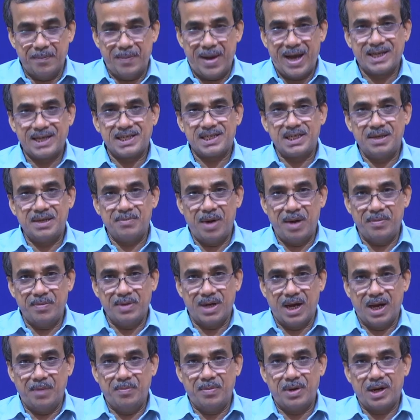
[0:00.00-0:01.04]
maximum
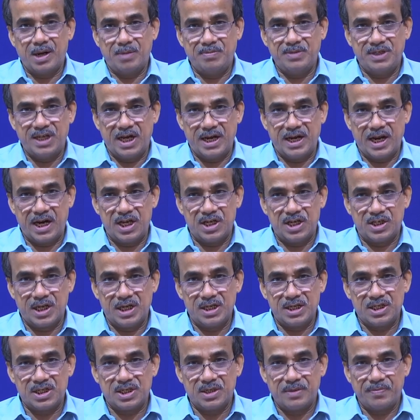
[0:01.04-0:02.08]
number of
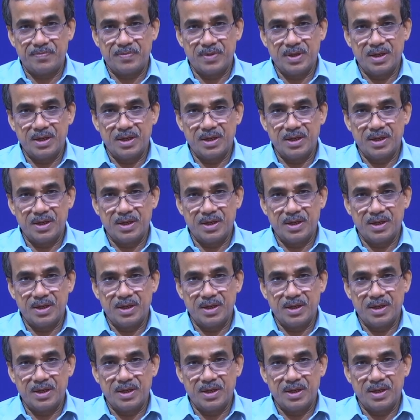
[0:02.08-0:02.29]
generations